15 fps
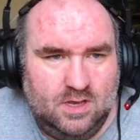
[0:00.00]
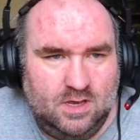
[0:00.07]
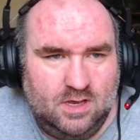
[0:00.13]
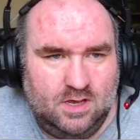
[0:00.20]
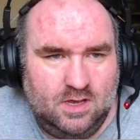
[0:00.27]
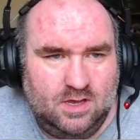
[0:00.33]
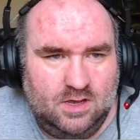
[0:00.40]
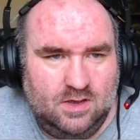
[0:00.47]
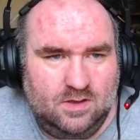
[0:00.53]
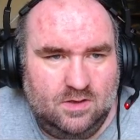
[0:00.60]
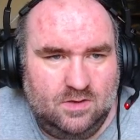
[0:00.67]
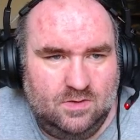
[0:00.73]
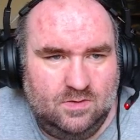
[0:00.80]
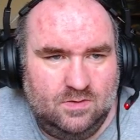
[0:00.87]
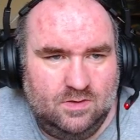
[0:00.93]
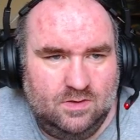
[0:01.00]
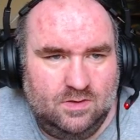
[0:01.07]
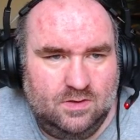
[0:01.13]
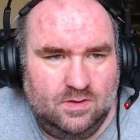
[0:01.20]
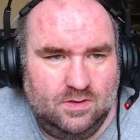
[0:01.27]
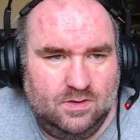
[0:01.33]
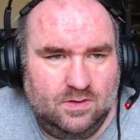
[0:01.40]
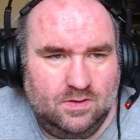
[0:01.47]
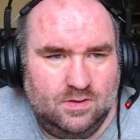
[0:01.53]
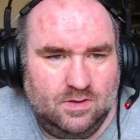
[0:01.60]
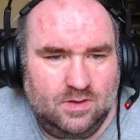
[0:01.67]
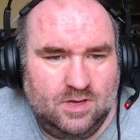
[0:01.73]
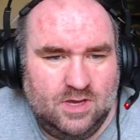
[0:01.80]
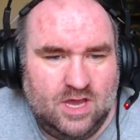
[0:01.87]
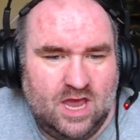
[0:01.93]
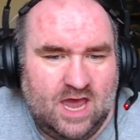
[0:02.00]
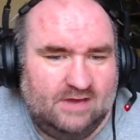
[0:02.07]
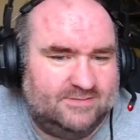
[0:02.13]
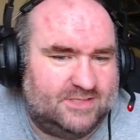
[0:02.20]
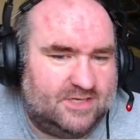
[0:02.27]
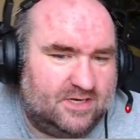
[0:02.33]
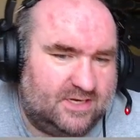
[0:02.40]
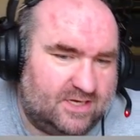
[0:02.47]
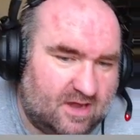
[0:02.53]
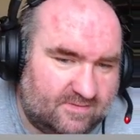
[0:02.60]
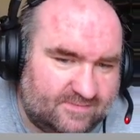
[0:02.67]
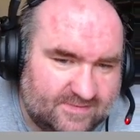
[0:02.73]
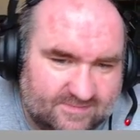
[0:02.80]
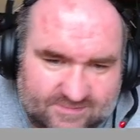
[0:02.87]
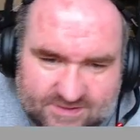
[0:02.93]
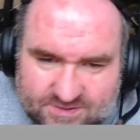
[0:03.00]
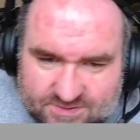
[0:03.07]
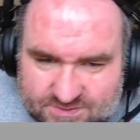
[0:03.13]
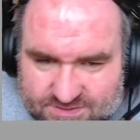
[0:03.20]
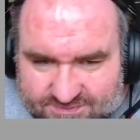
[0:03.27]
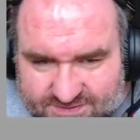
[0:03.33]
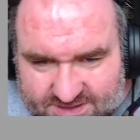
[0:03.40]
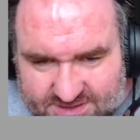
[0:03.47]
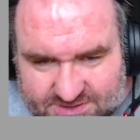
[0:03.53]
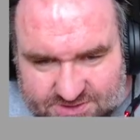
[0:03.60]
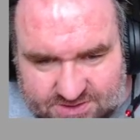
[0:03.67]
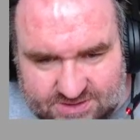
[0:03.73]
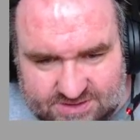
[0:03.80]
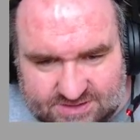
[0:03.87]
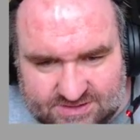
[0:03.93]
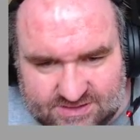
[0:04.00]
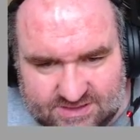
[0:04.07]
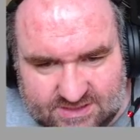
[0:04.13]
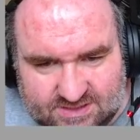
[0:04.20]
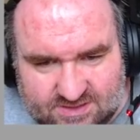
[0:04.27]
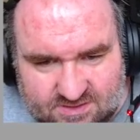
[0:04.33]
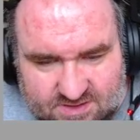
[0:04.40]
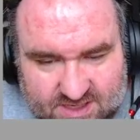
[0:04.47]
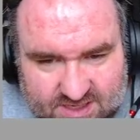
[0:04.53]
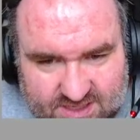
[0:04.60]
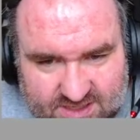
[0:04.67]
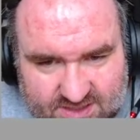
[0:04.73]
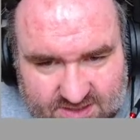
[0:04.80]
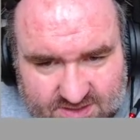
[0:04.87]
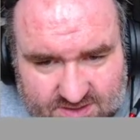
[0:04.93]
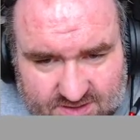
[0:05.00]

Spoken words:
Oh, I'm turning off the views of things you can see. Okay.